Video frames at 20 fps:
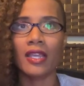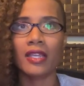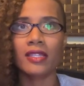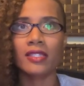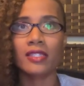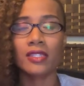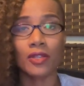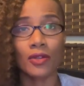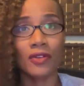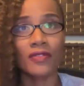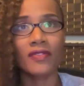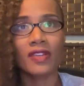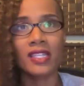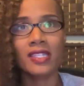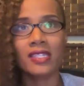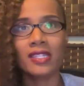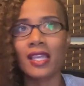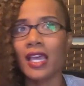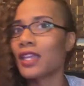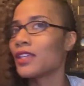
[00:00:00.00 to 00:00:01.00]
a
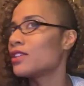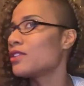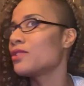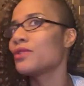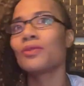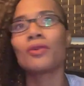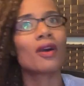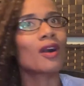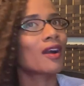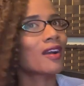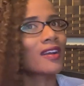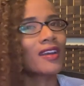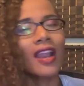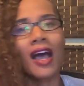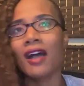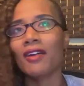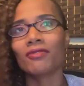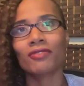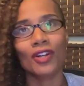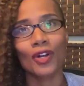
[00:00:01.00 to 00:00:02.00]
service that you are
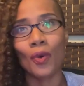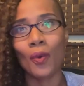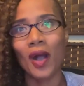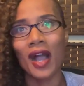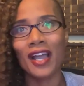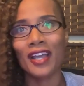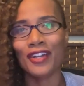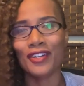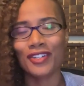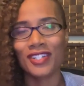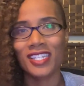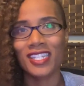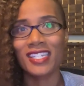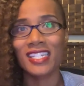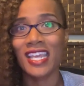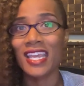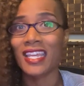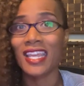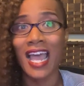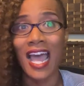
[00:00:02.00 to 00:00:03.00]
not required to
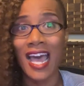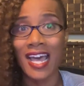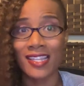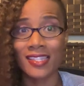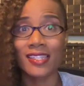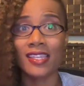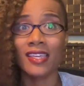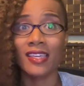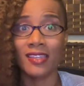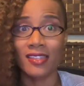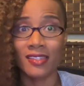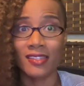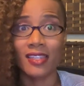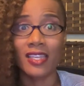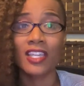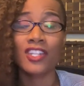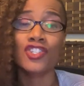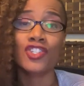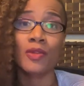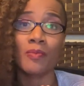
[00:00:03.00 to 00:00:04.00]
take as is.
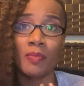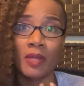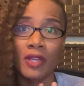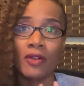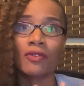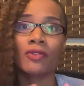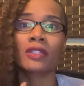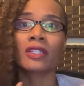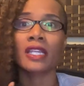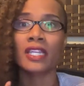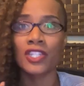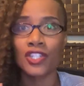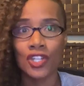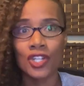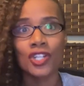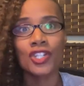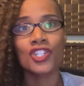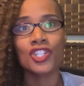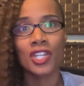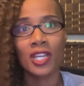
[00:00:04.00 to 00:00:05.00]
It should be a
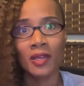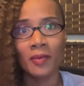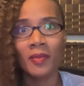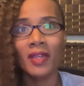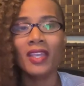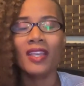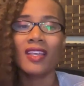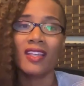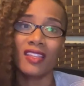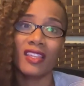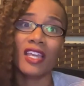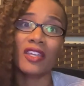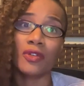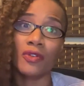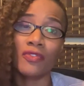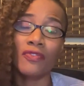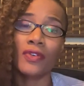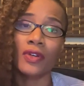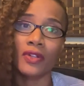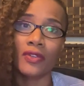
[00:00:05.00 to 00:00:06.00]
relationship that
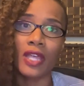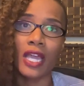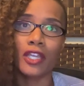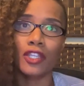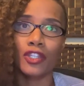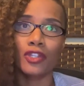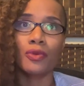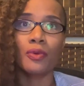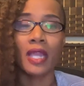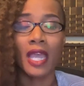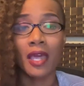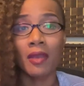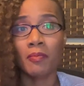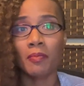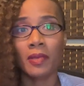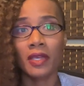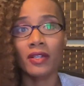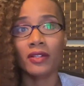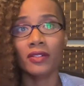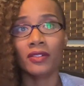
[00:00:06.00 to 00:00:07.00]
you feel that you can
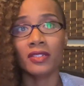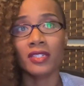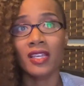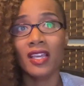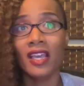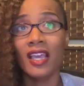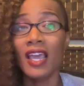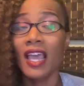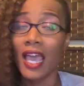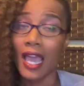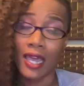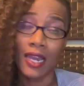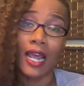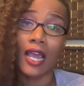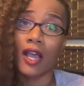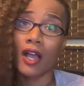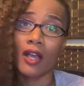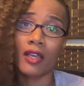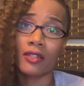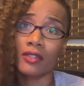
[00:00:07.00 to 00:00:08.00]
build.
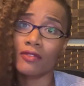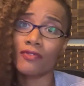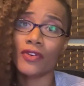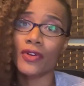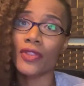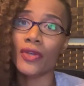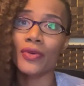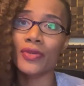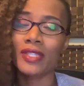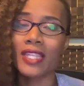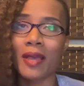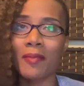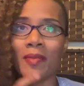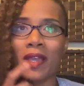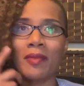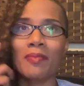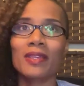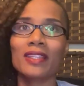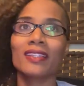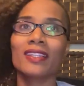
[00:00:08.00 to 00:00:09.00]
And for those that
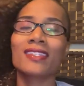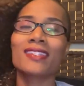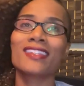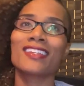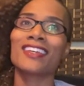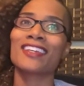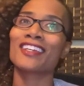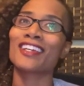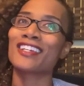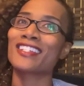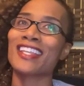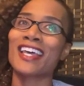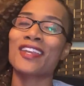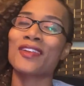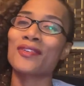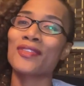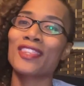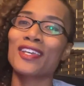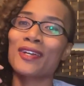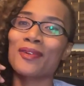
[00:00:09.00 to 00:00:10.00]
might be listening, because I
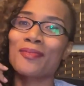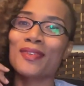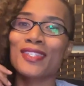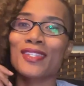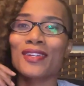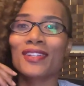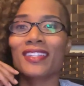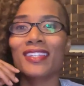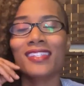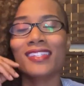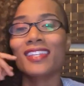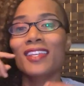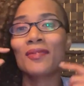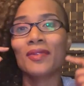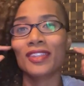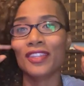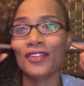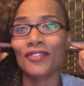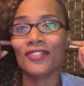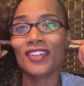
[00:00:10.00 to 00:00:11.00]
know therapists are listening
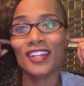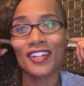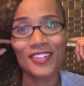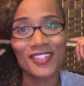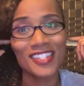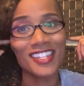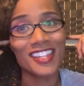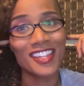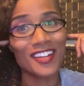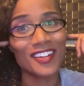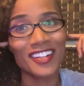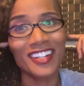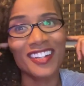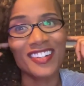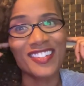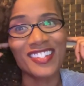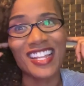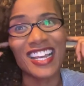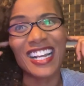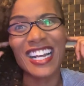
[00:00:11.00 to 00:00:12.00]
with their fingers in their
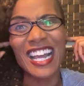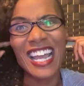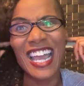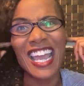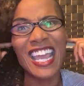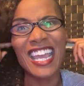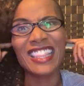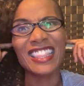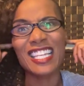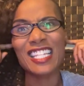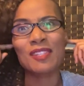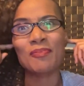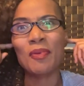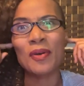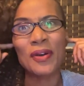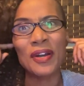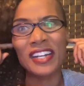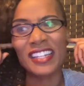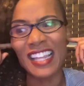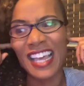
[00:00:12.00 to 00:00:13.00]
ears, like, I hate this
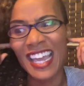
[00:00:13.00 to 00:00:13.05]
porn